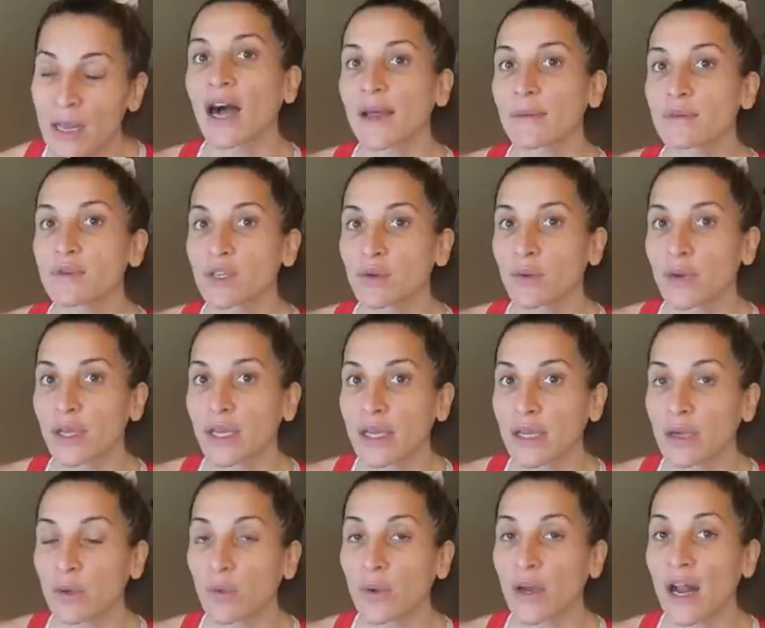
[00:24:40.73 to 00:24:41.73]
I'm
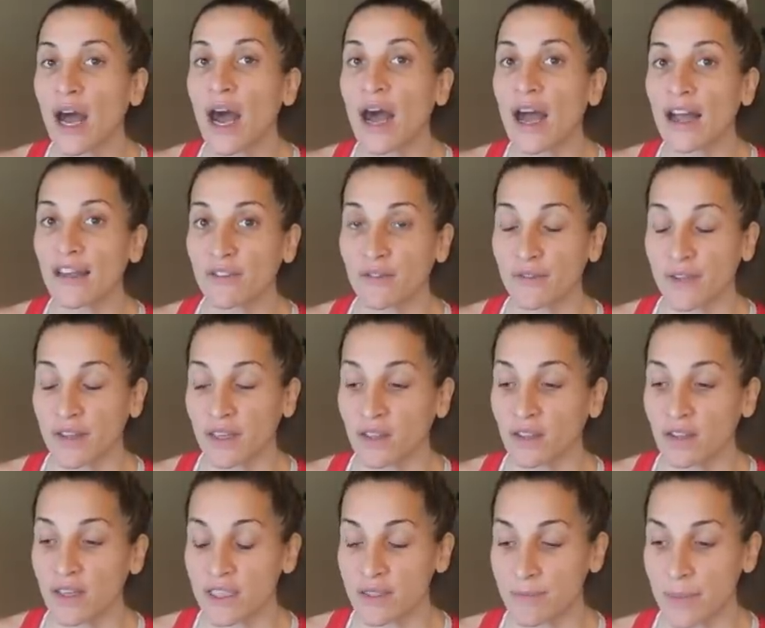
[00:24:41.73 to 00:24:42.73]
doing what I
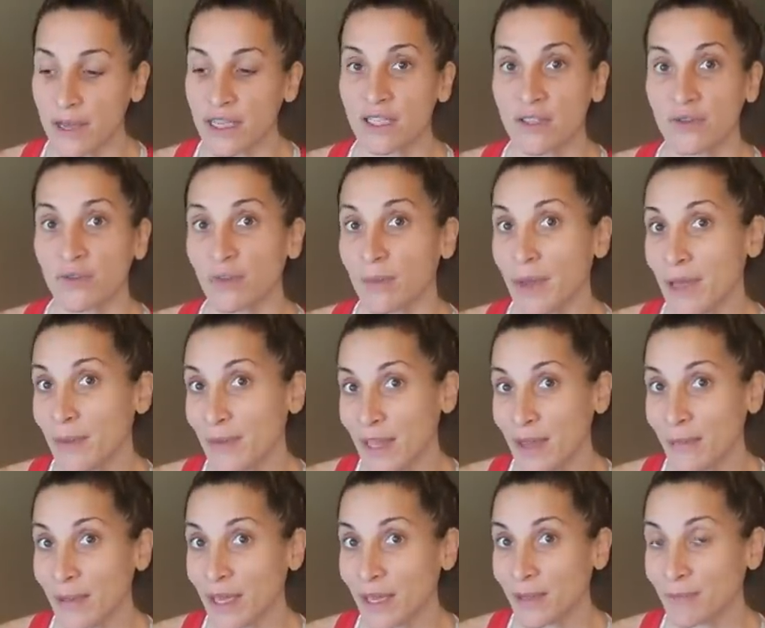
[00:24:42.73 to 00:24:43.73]
feel is best for my
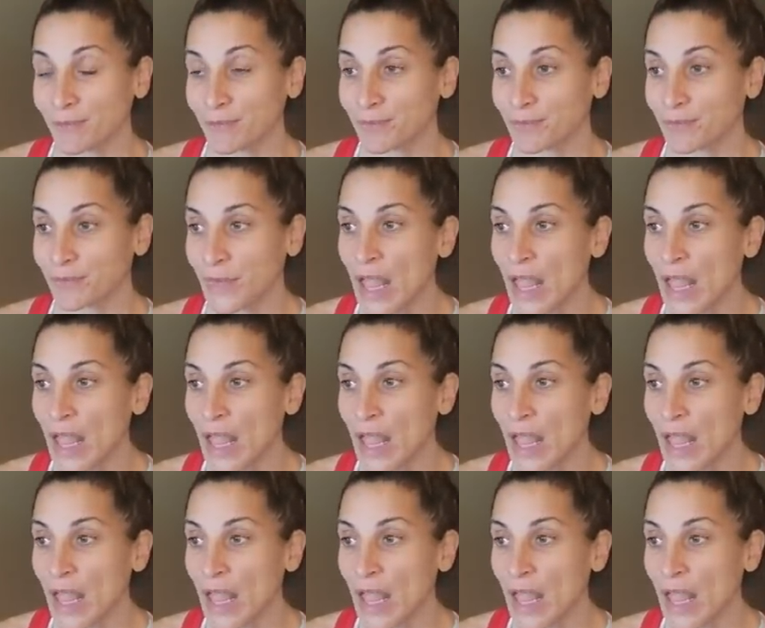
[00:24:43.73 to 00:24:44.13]
baby.